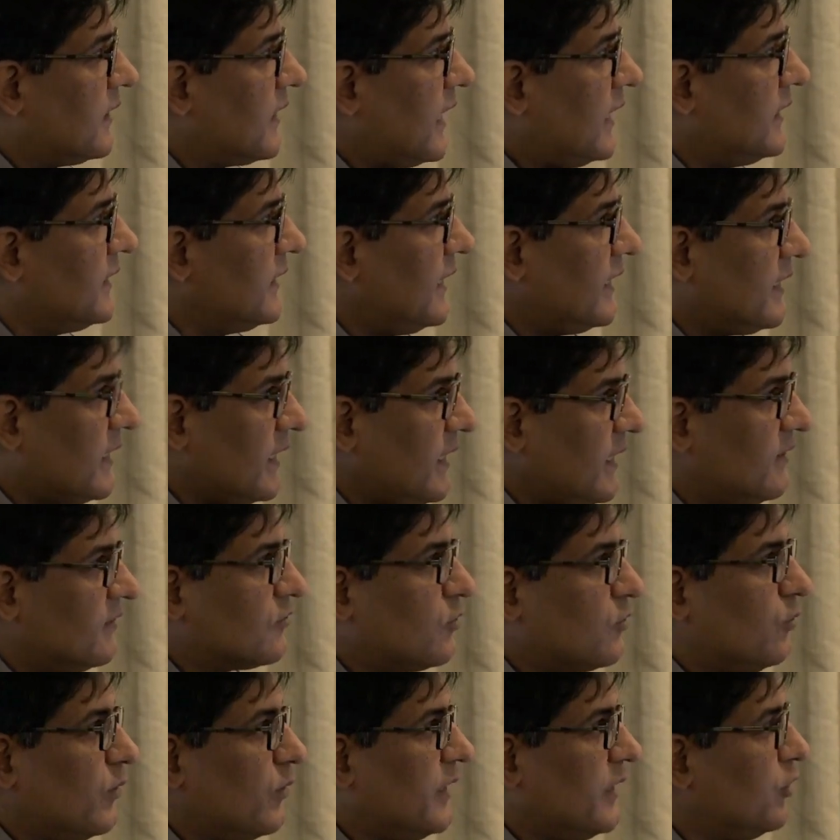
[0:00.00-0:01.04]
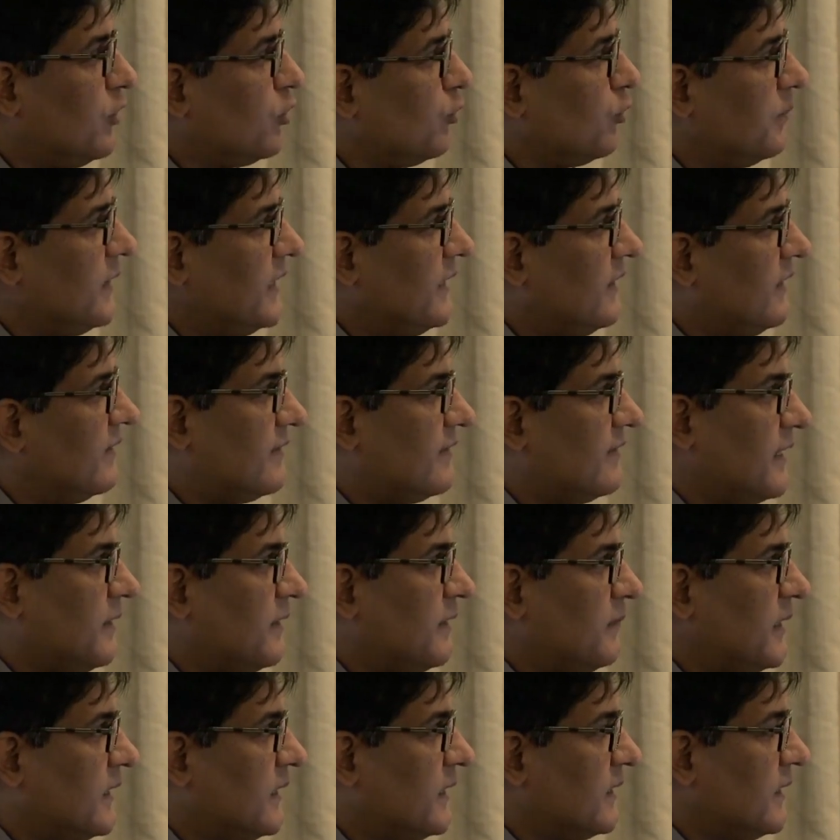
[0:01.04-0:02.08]
And there is going to be
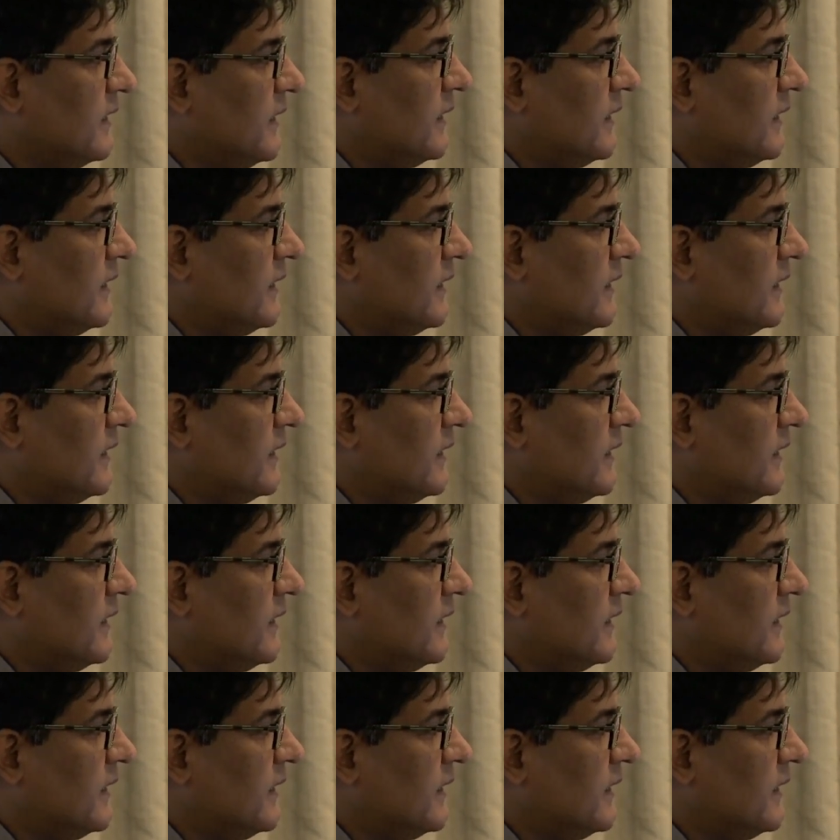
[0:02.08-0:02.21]
disagreement.